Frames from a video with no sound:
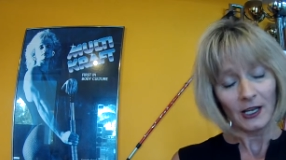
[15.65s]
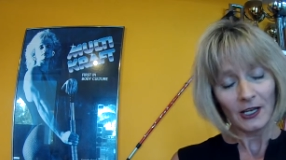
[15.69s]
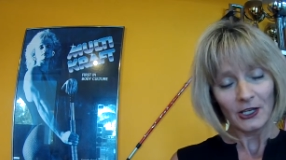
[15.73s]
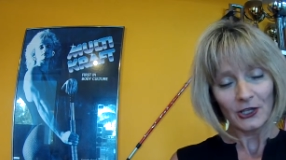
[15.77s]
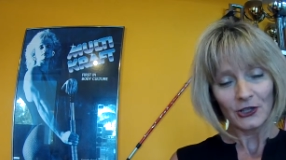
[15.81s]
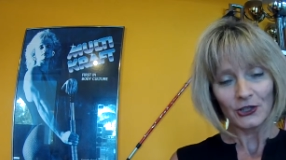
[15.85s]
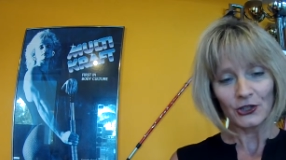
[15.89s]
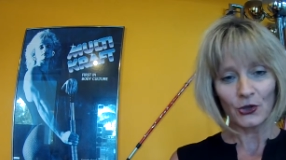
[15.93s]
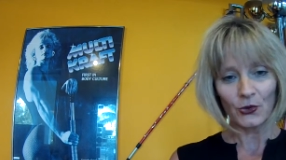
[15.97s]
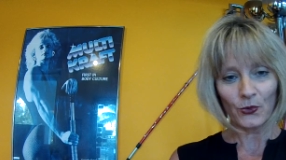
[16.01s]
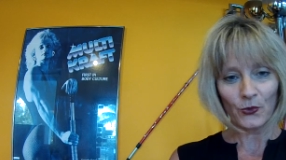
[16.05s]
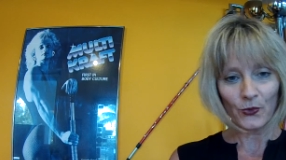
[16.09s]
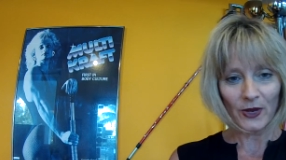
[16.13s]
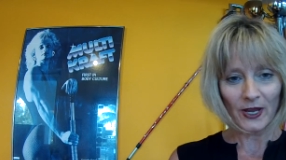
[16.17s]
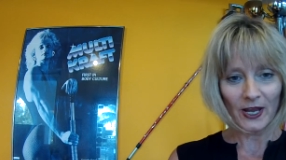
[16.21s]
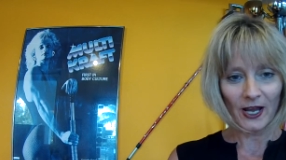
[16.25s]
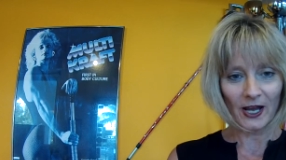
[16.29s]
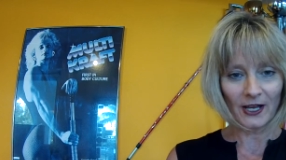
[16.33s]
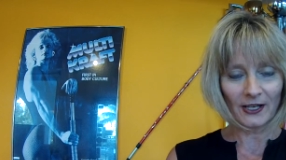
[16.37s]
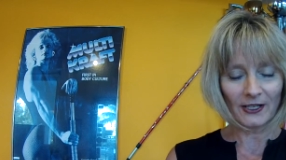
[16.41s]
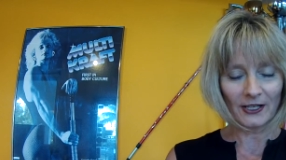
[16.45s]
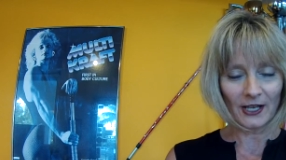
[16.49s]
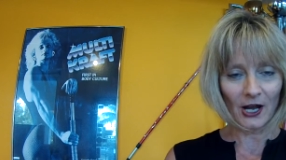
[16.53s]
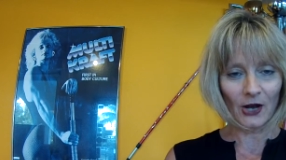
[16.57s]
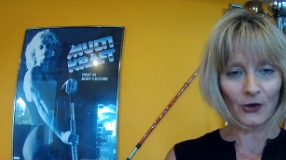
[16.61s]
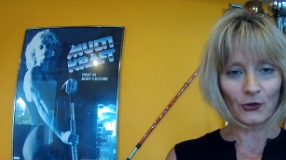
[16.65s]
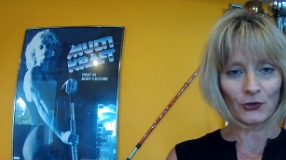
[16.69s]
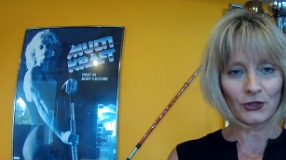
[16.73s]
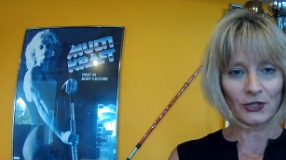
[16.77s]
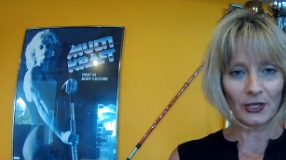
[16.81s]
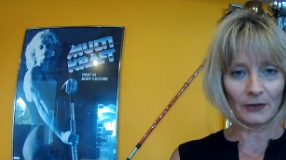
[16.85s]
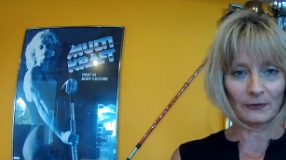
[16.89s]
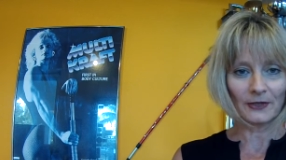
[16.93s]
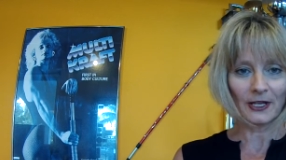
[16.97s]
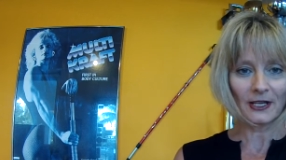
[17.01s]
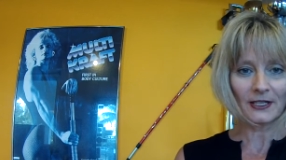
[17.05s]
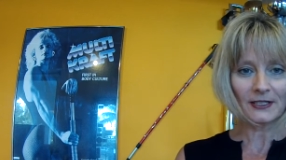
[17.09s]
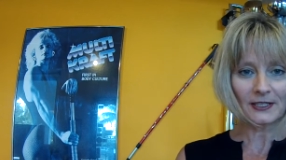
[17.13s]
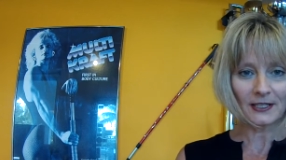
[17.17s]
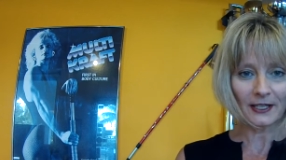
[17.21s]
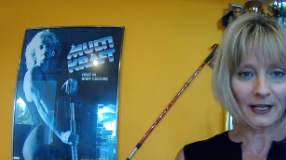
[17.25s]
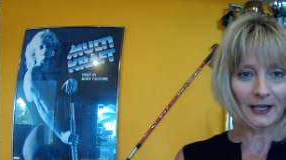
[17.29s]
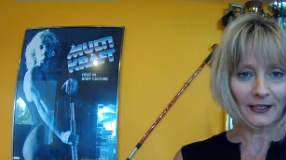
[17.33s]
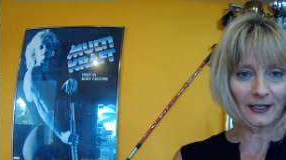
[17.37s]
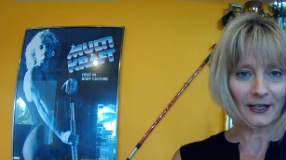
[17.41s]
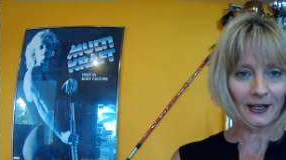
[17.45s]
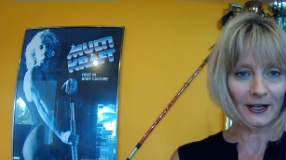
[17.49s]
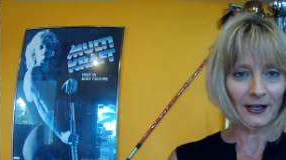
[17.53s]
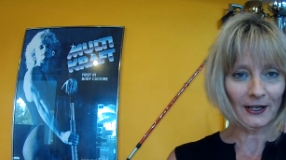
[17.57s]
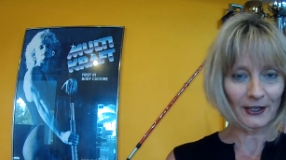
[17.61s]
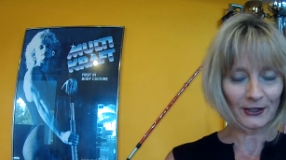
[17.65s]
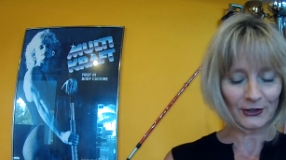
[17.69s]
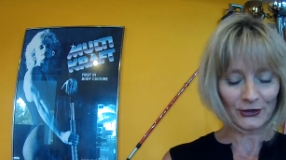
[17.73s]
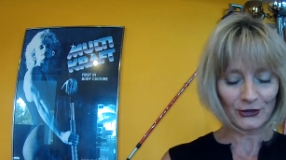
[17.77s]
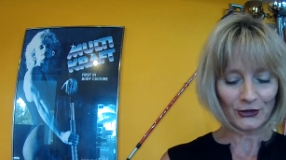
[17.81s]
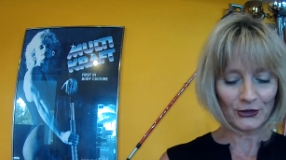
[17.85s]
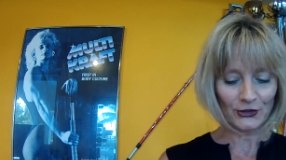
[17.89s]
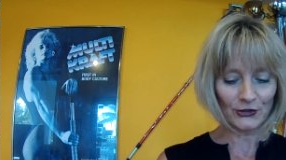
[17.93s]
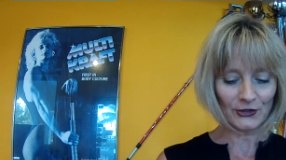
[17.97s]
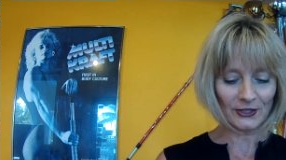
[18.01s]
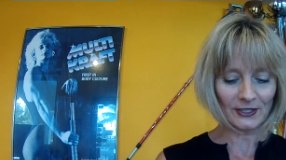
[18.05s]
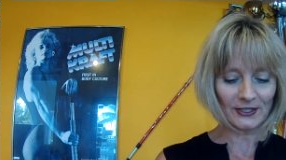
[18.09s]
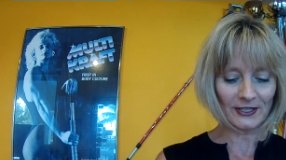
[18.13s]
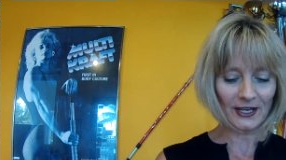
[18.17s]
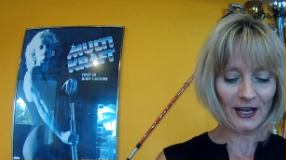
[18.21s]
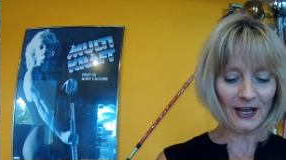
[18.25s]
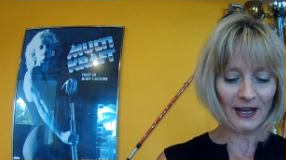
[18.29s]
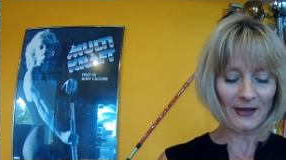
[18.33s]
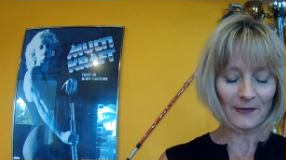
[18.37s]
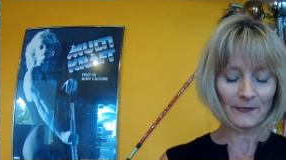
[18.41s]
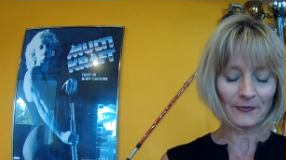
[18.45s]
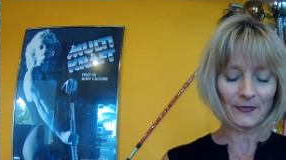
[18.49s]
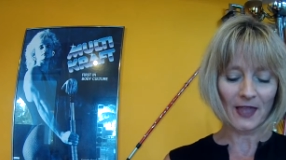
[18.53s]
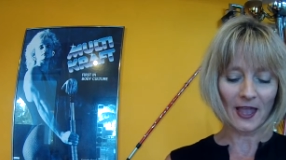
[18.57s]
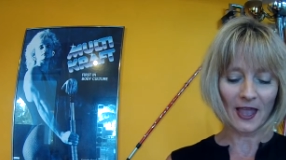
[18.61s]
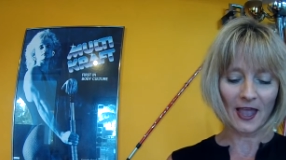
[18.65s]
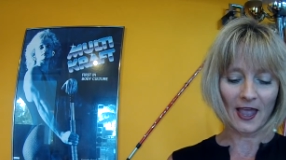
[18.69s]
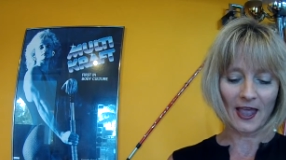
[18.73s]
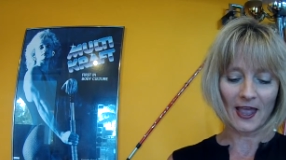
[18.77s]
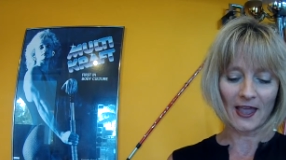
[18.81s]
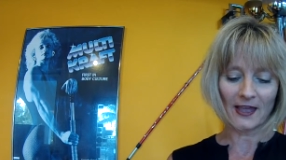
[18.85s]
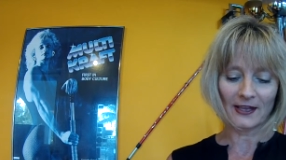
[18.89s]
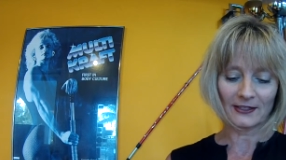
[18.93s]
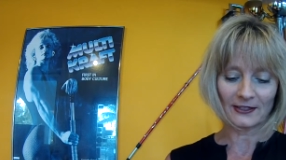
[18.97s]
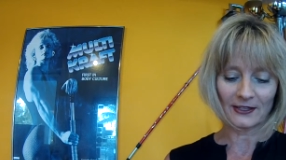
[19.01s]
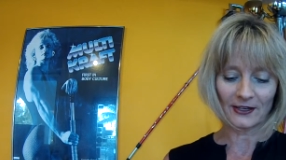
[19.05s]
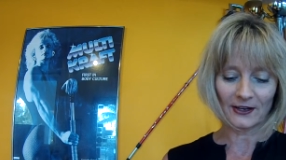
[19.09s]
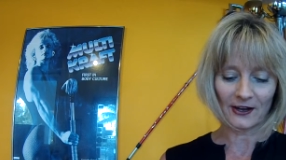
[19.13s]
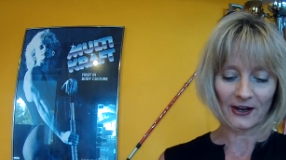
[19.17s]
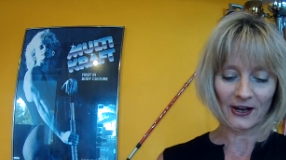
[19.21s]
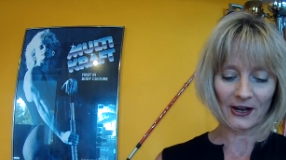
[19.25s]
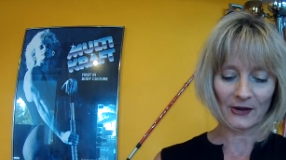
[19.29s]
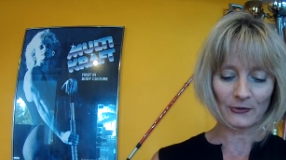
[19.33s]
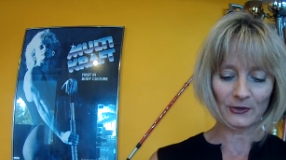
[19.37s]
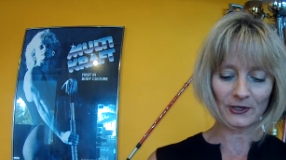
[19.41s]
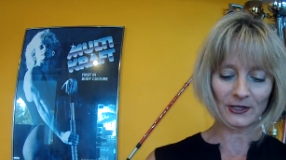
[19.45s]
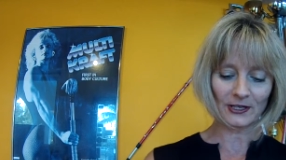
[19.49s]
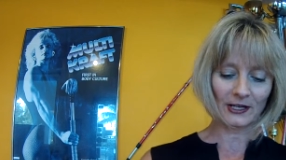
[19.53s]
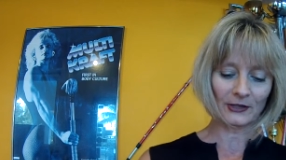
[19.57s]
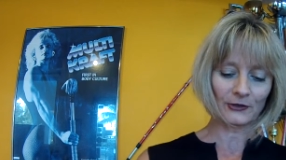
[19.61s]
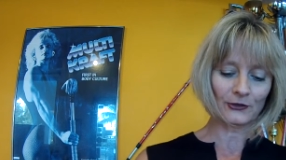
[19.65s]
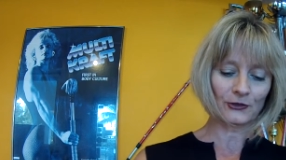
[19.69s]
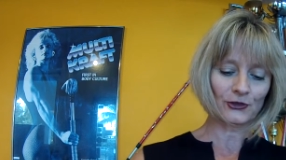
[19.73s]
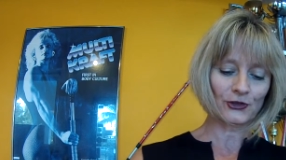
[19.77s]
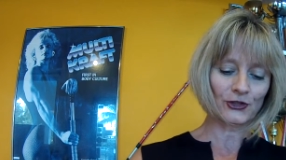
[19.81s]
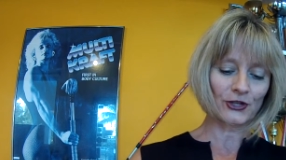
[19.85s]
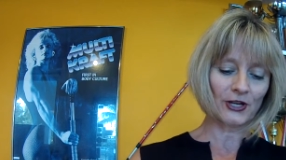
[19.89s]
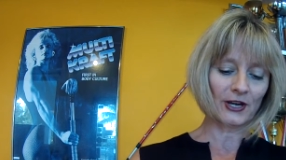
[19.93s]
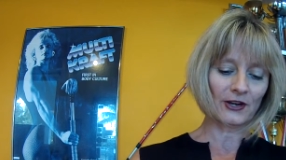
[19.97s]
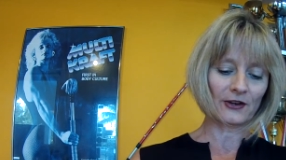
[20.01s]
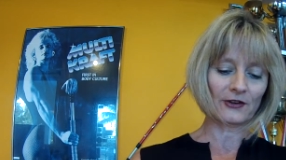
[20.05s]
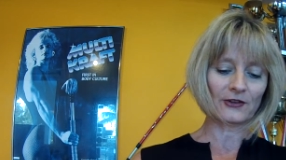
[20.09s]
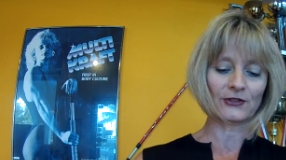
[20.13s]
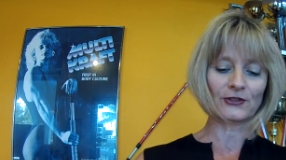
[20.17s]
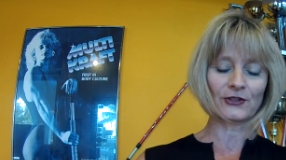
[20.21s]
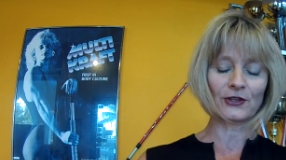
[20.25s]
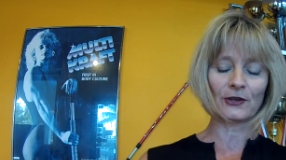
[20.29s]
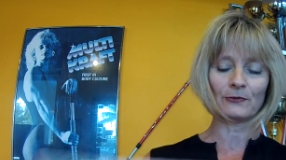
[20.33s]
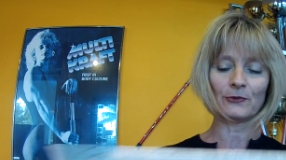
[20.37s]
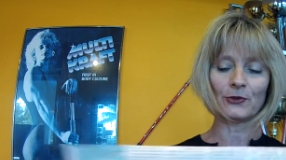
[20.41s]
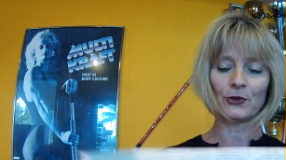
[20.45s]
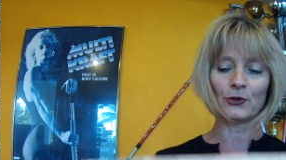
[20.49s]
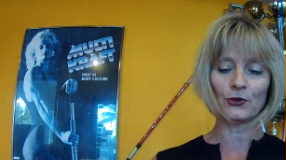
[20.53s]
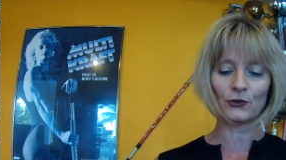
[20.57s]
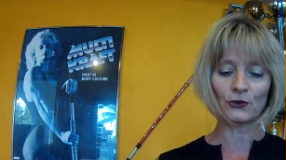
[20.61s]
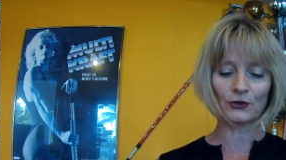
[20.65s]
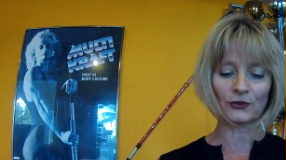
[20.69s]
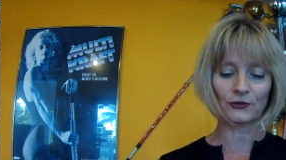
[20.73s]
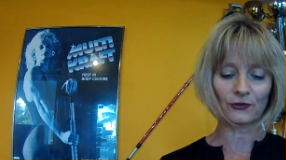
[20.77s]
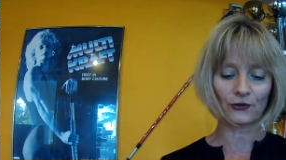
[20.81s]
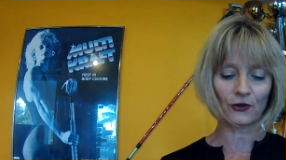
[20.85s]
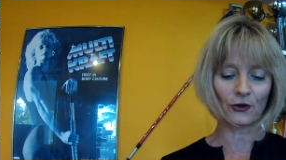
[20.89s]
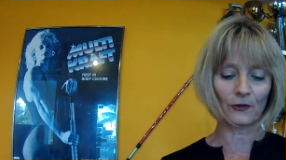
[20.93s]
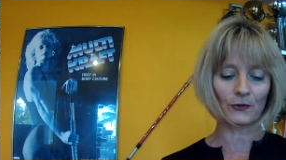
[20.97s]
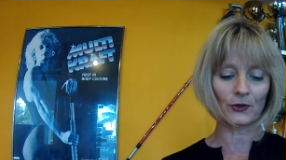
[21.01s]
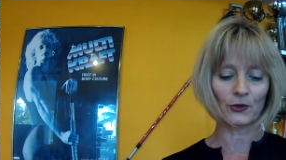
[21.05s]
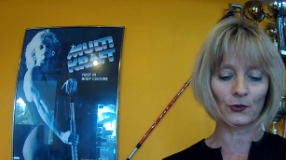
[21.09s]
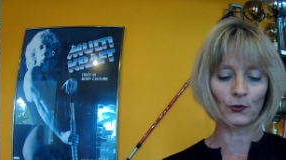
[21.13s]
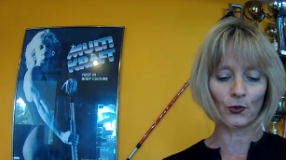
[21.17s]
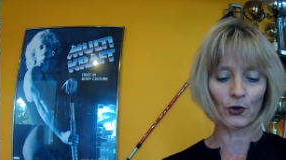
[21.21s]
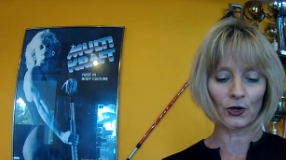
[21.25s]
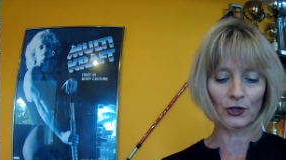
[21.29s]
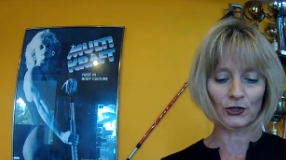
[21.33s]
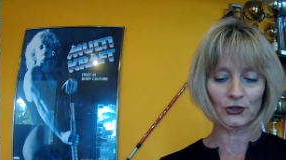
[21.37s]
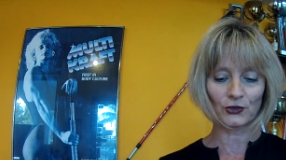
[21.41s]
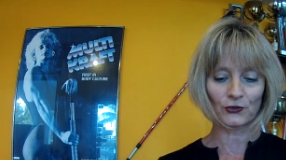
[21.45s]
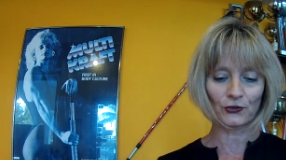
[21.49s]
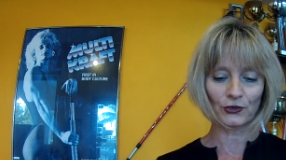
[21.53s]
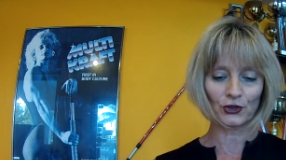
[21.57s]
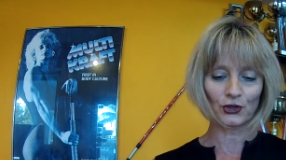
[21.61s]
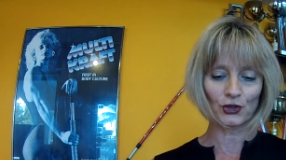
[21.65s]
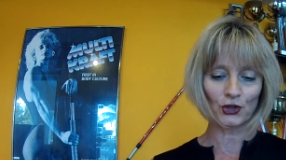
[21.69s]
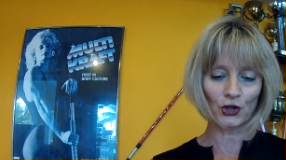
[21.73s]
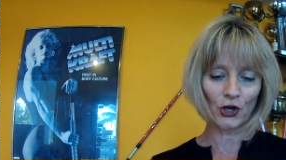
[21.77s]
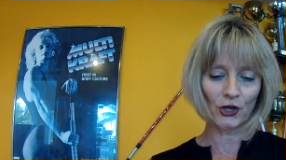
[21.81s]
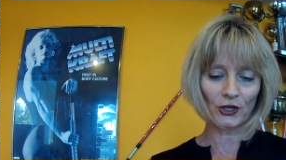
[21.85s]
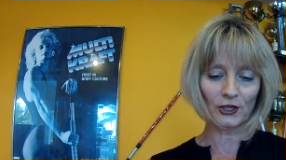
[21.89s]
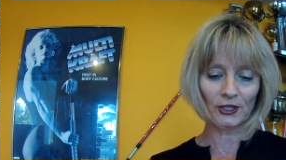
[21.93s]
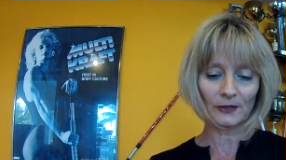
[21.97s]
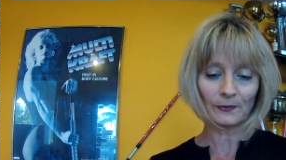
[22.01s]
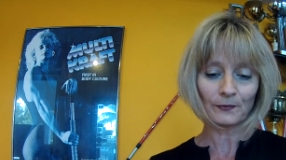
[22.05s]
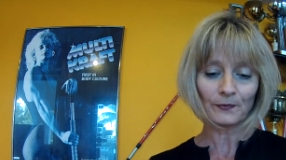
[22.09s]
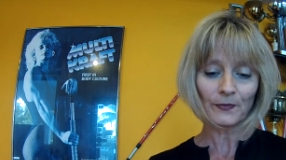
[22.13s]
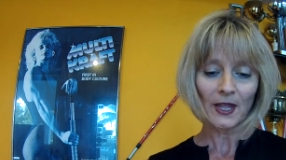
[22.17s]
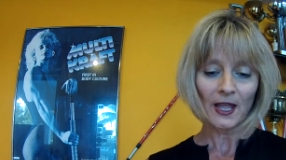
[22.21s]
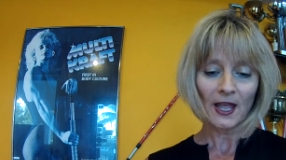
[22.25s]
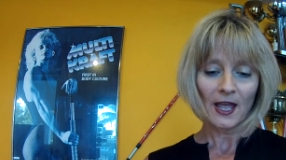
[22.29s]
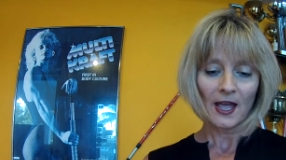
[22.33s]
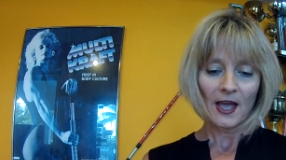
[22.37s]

So we are now some days later, it's Tuesday and uh, I would like to share some news from the Wall Street Journal.